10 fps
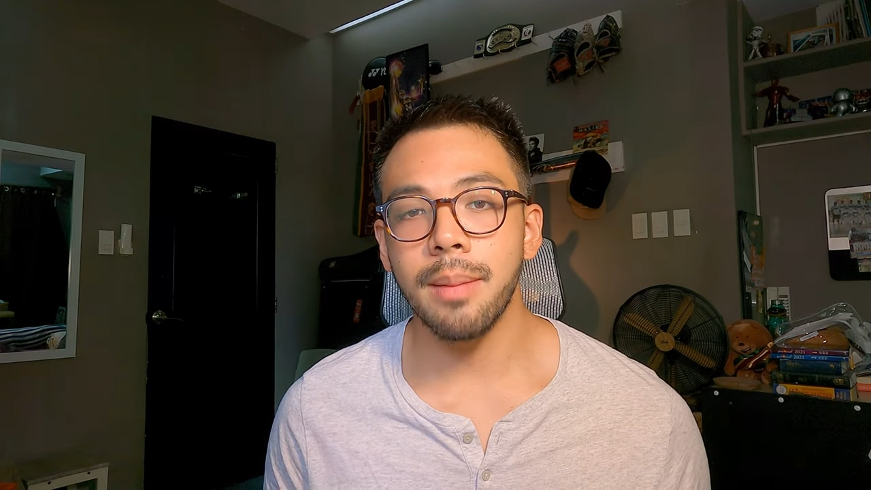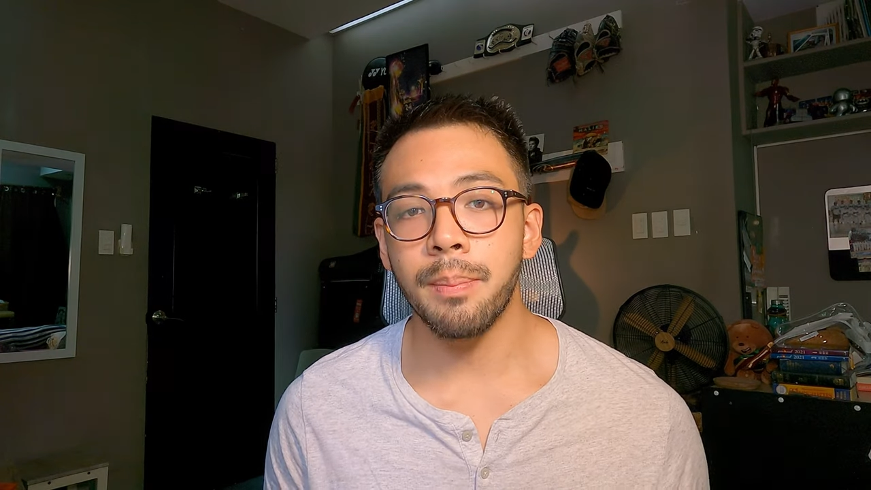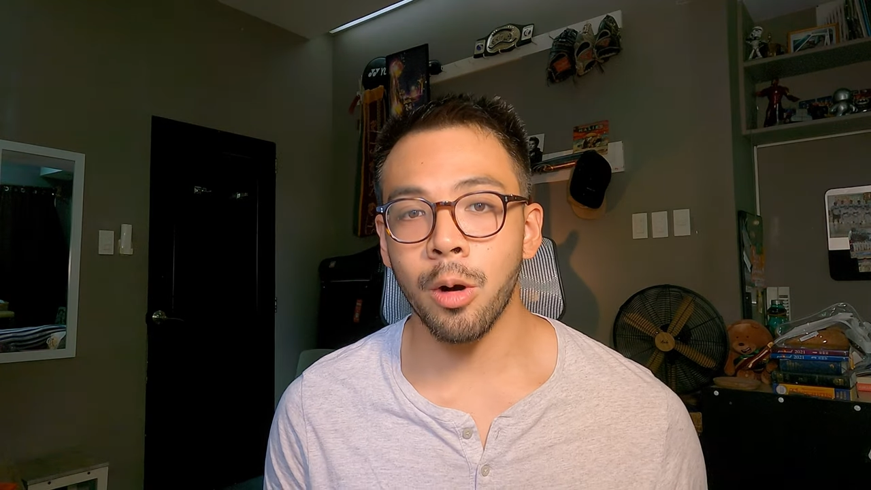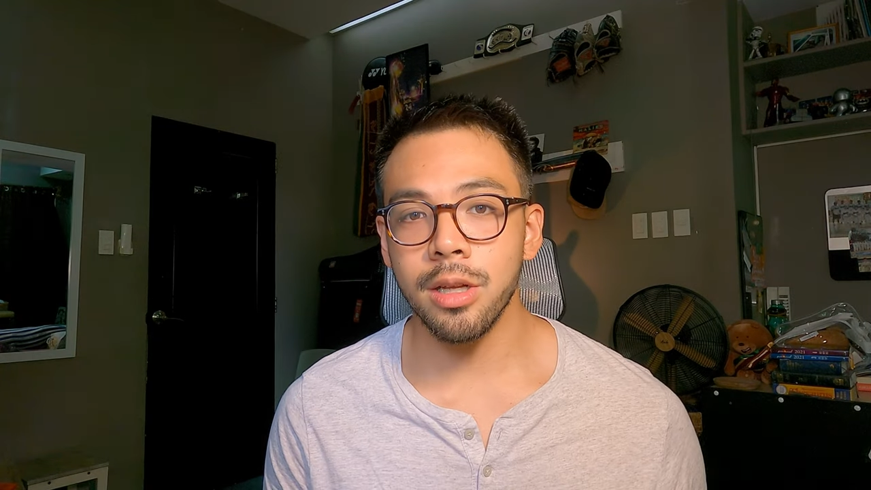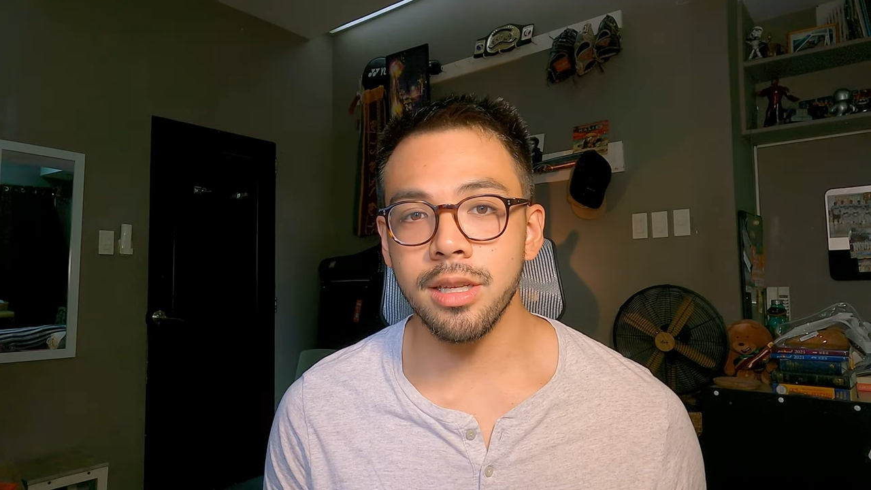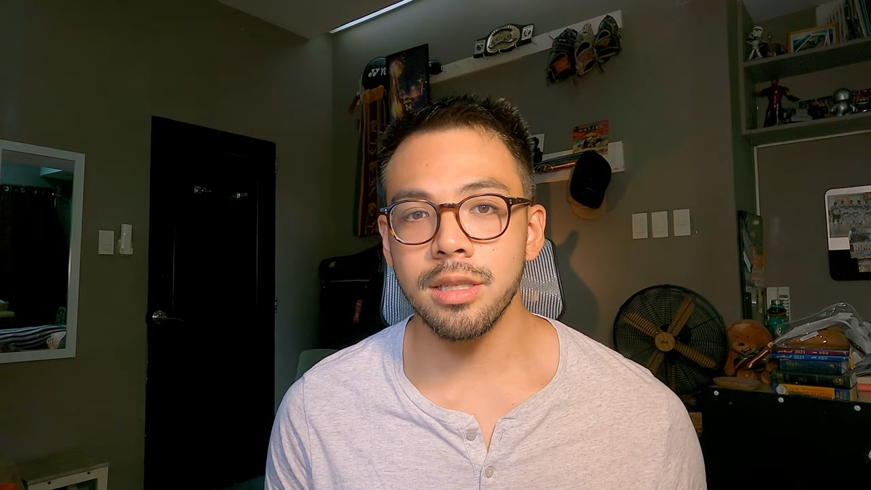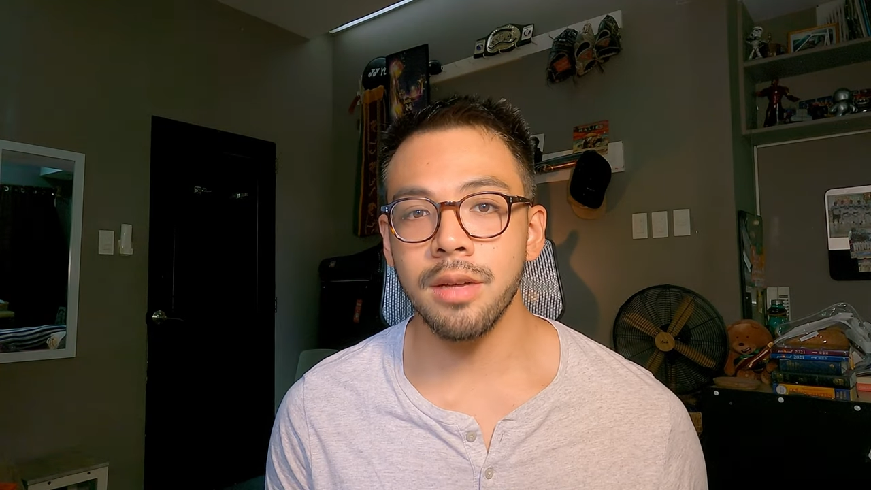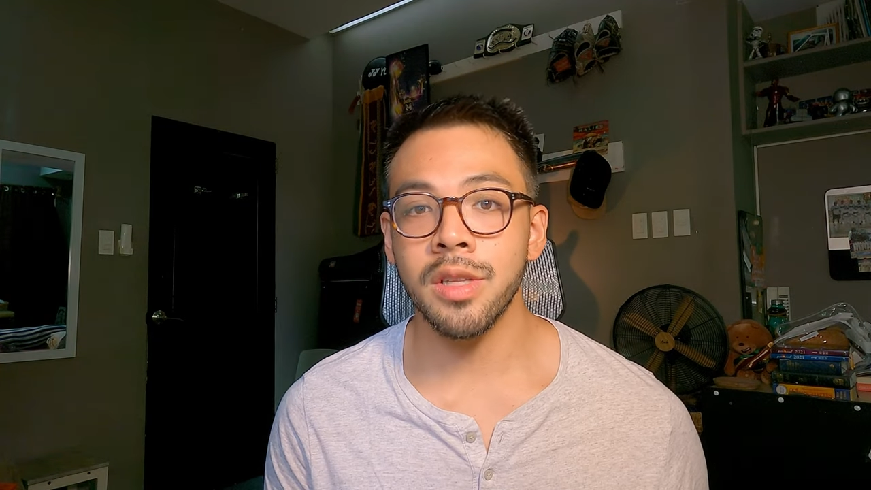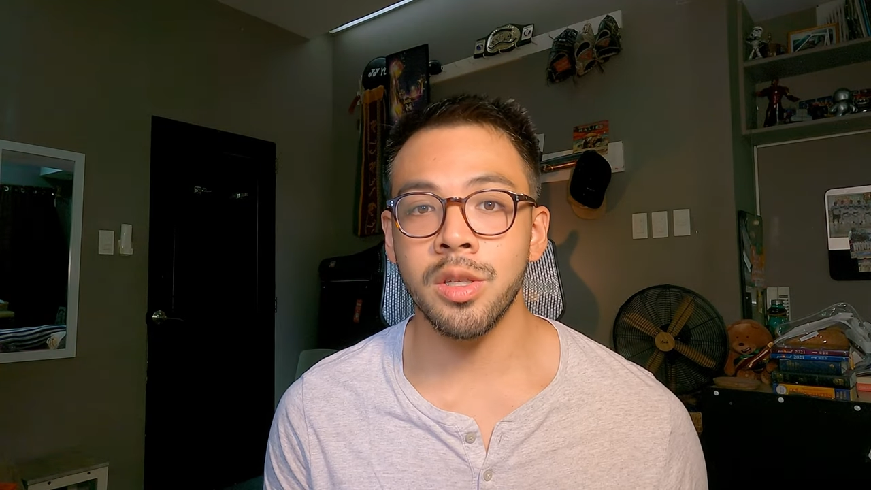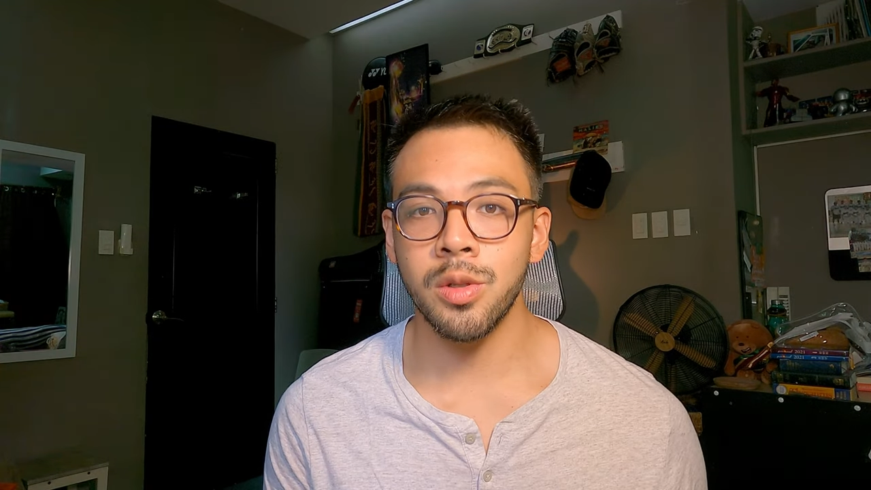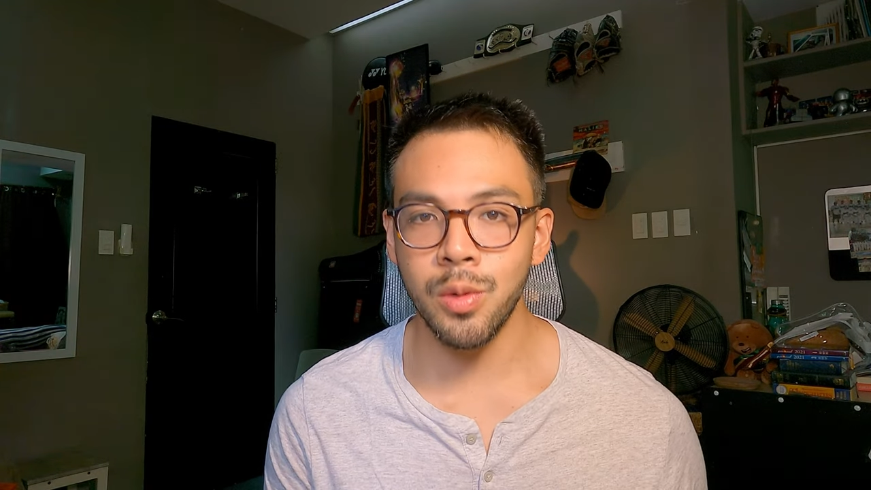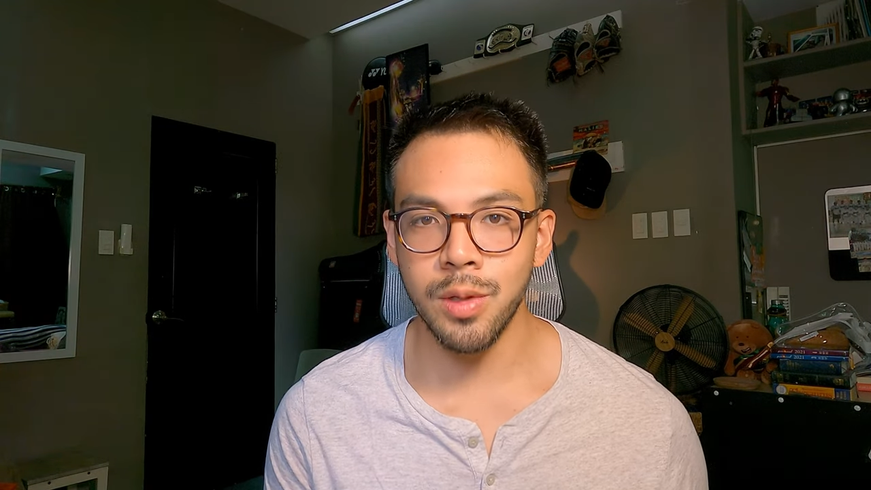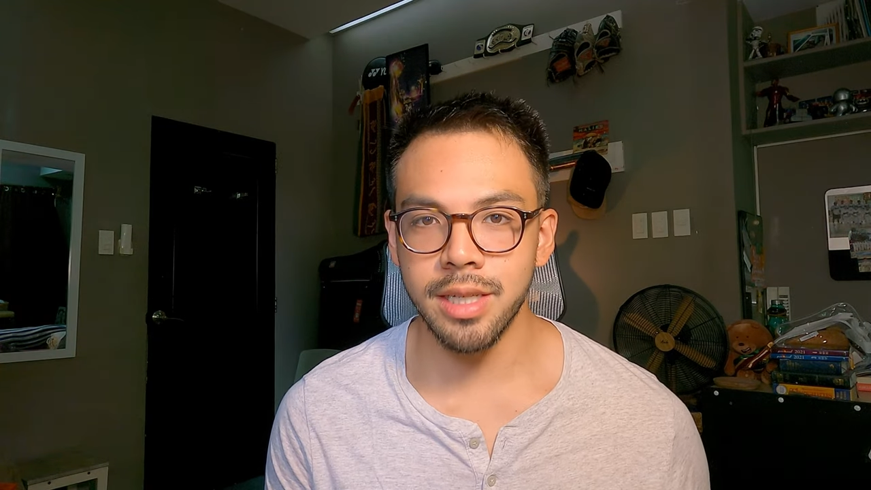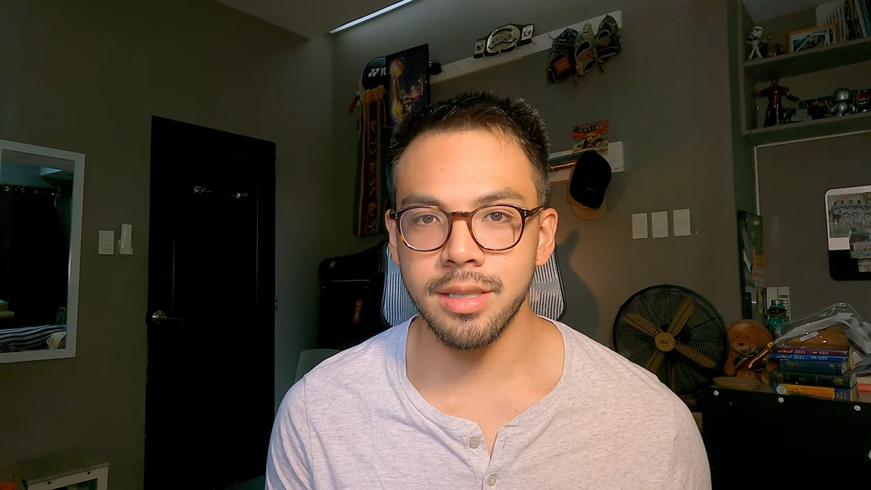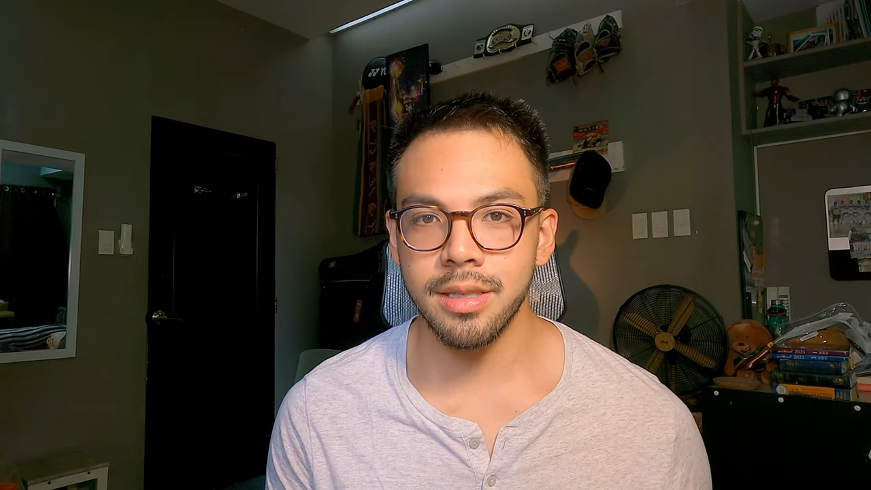importance of a to-do
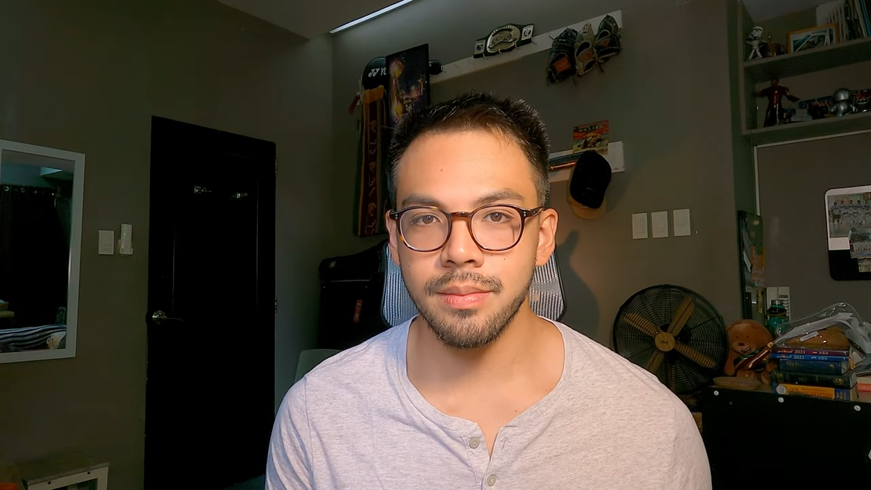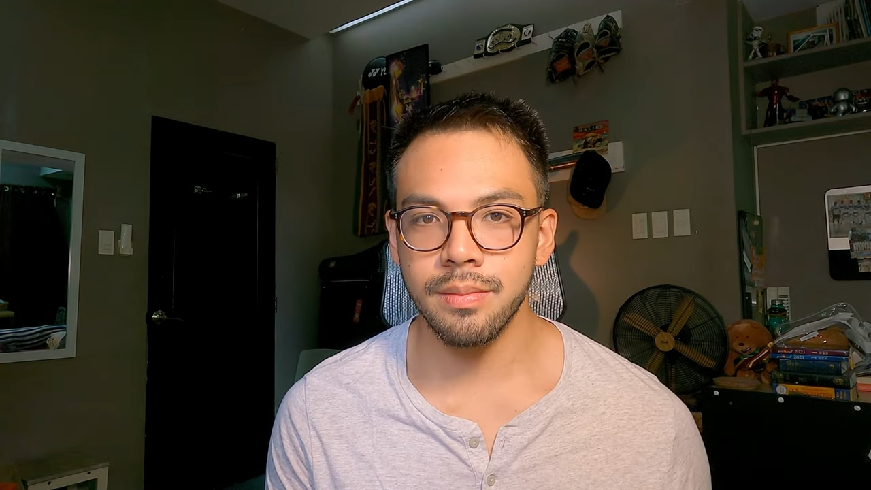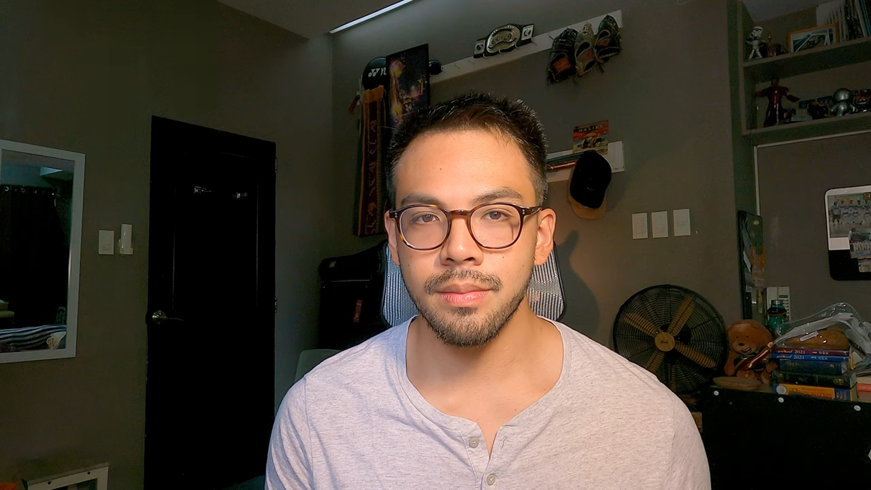list.